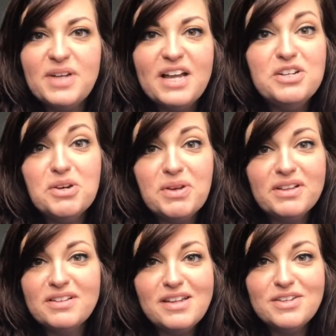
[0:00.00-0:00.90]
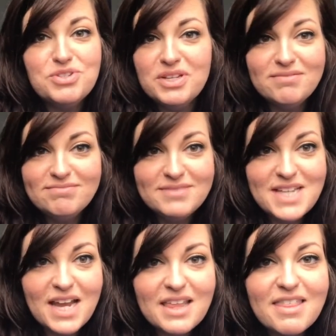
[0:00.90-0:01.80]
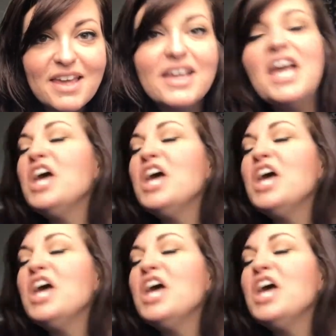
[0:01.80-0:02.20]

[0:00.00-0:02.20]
I had no inclination to anything.